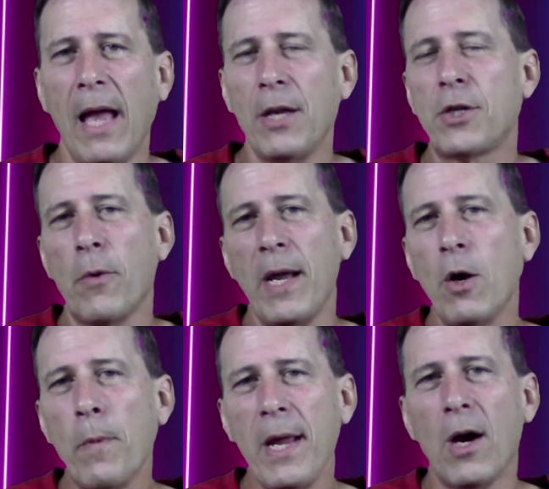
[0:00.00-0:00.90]
And so
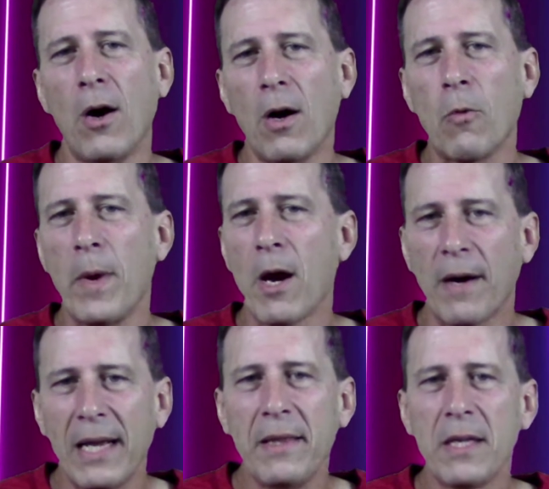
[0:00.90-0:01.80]
here we
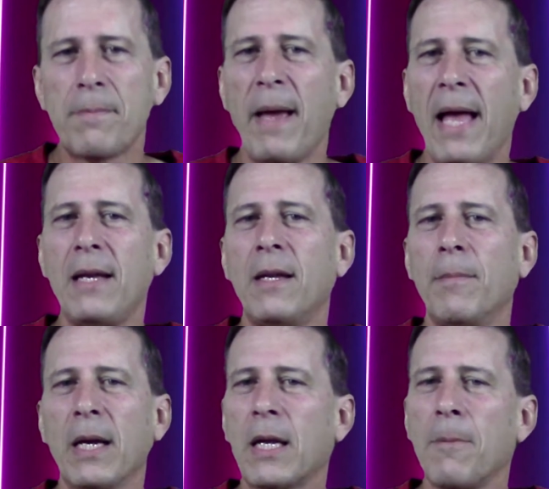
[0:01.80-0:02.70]
are in this
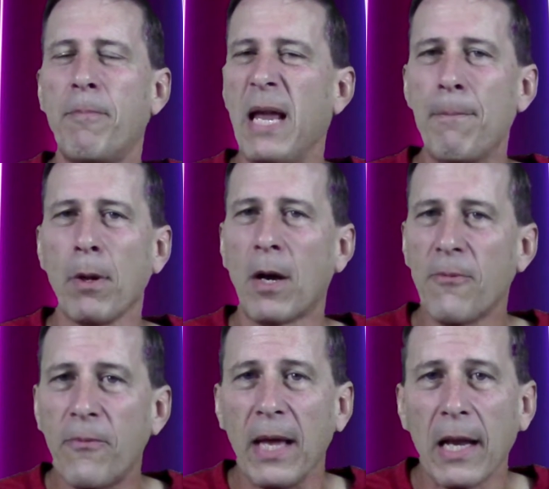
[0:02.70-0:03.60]
pandemic, and people are
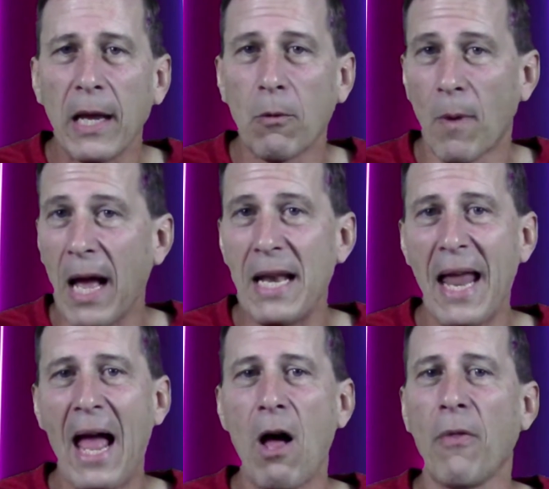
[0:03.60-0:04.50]
feeling right
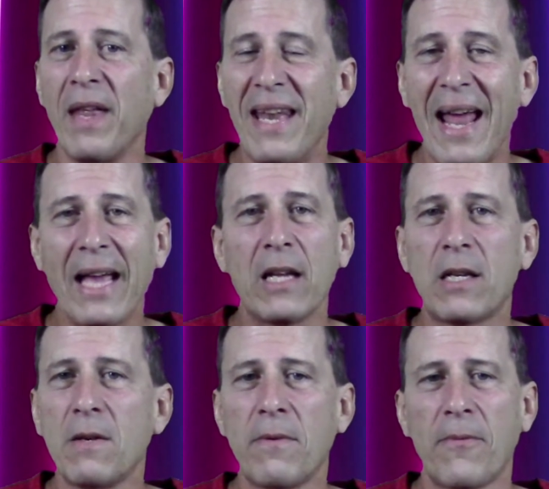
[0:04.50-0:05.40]
now the
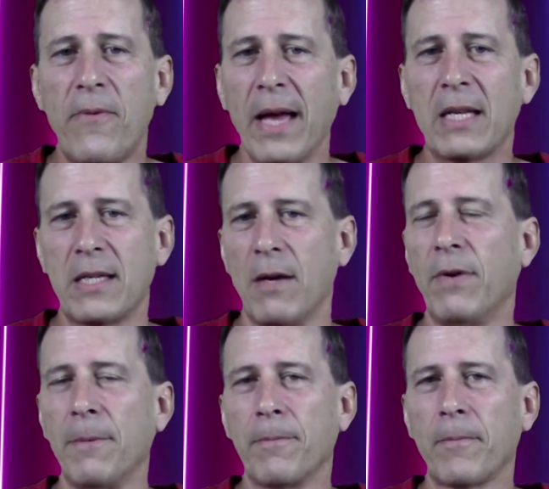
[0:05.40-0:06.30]
negative effects of it.